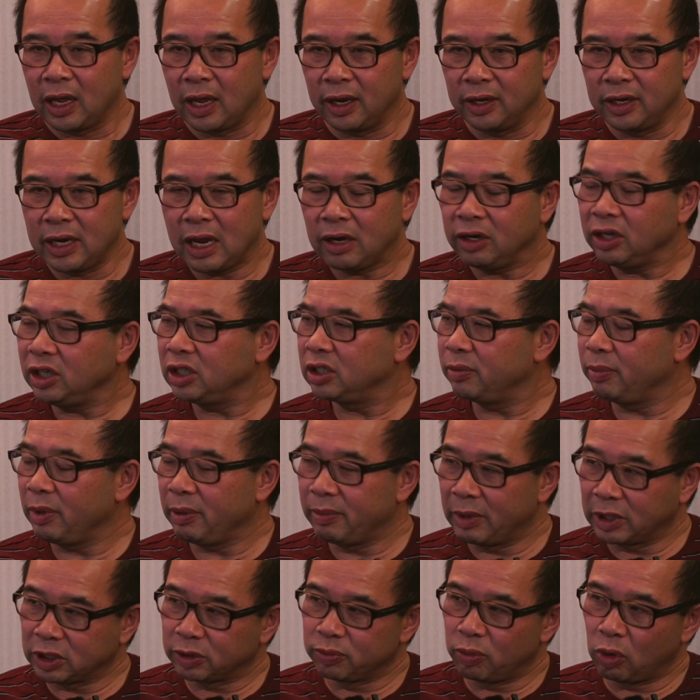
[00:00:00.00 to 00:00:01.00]
now need to be
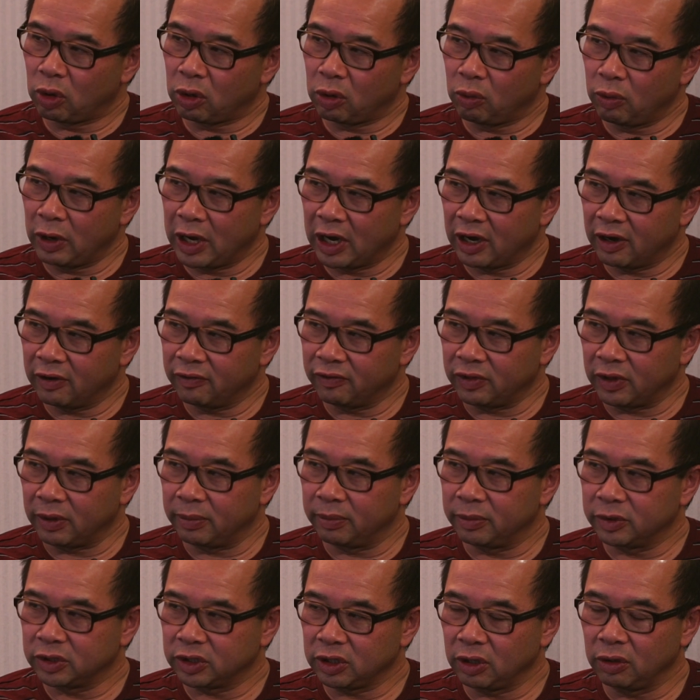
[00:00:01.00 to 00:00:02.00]
much more aware of them.
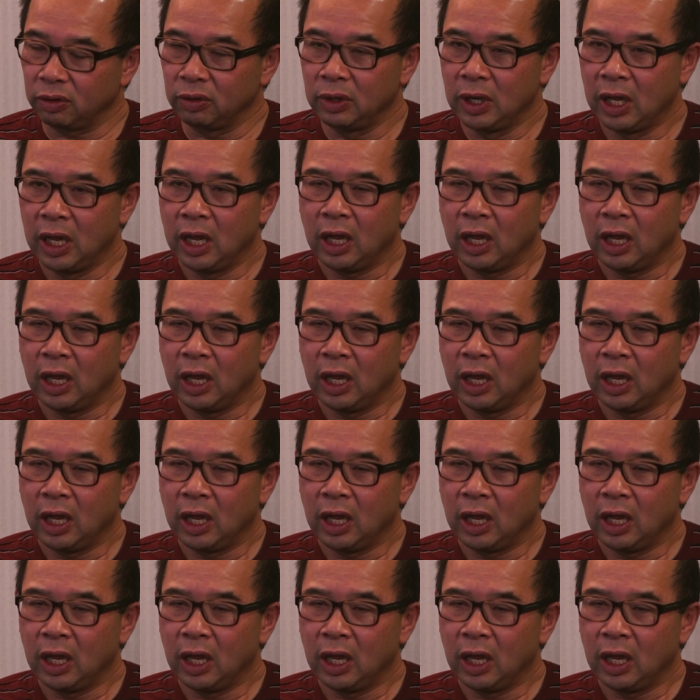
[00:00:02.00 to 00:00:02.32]
So,